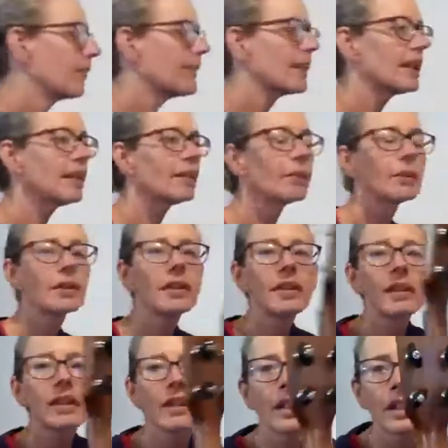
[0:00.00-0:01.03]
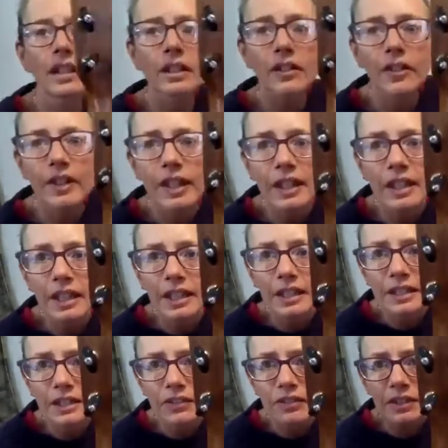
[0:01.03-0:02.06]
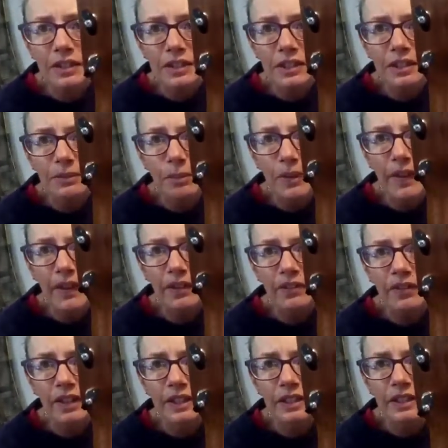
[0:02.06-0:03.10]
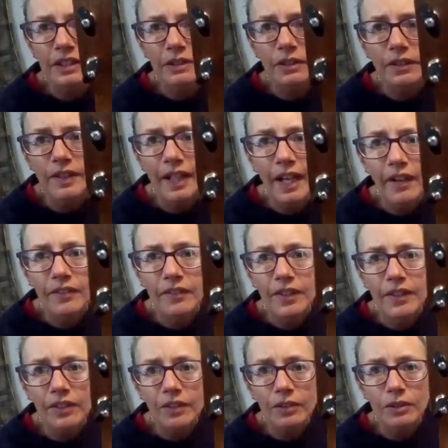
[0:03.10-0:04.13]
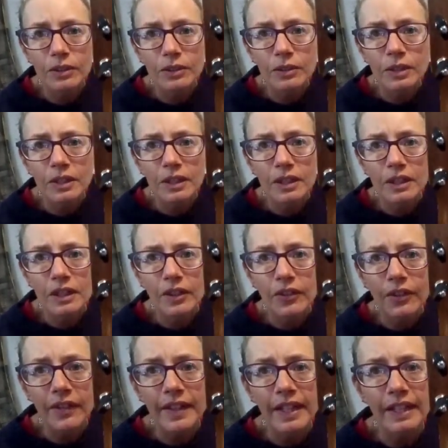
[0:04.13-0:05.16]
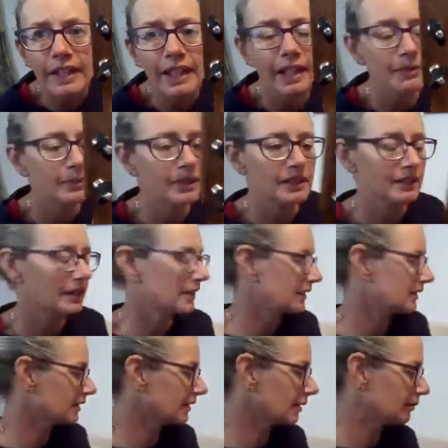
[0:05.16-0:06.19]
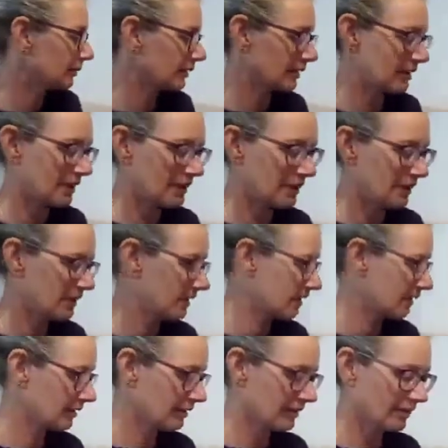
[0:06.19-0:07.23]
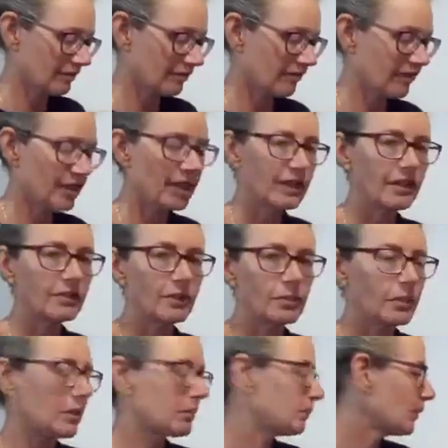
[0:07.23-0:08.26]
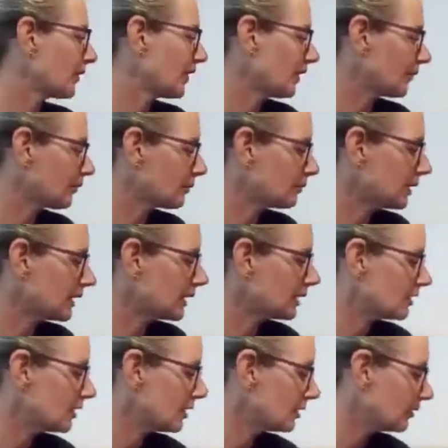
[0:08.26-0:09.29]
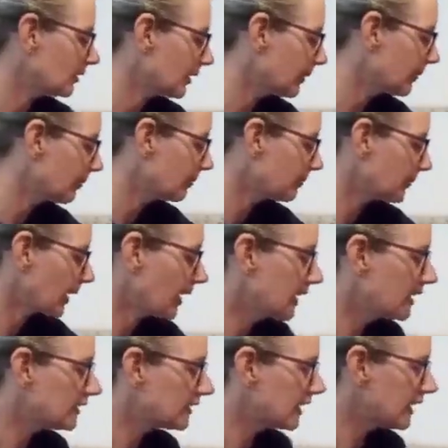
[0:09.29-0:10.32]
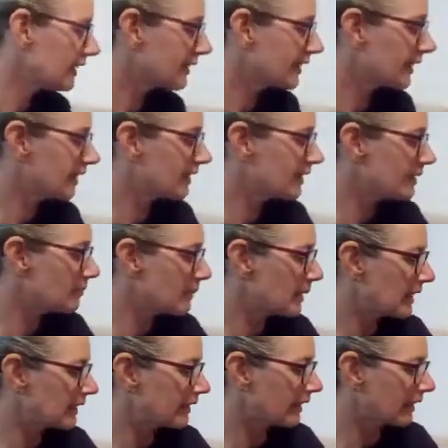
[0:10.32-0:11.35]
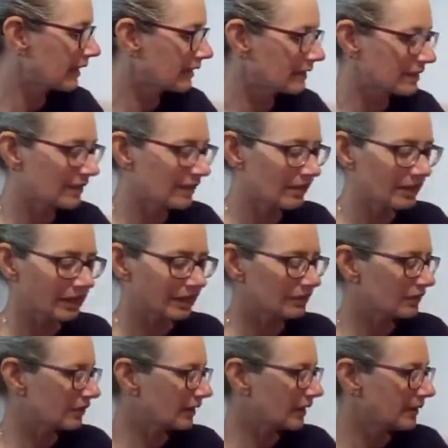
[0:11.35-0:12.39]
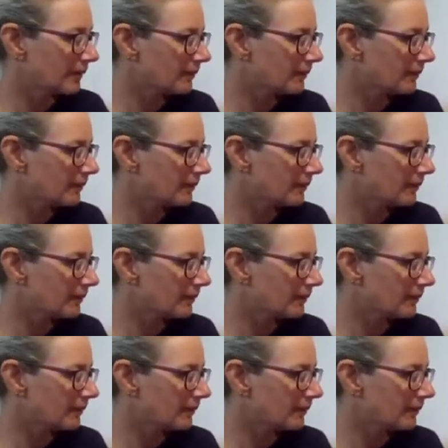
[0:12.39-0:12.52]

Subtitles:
these ones are slightly different, but they're fine too, and they have the screw so they can be tightened up, and I have no problem with this one being in tune. So that's the kind of the main thing to look out for.